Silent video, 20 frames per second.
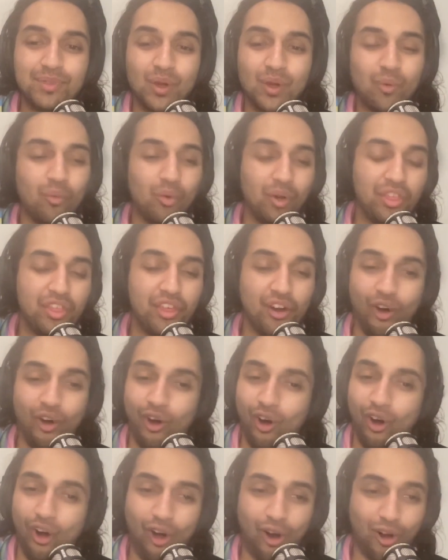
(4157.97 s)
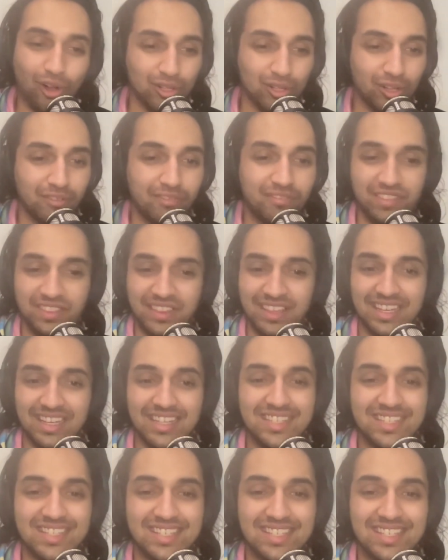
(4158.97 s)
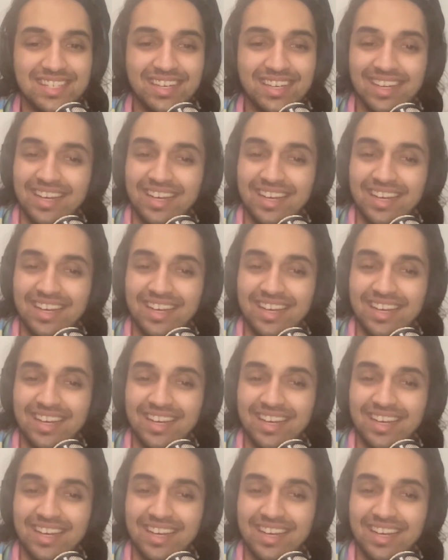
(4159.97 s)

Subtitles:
with all of this.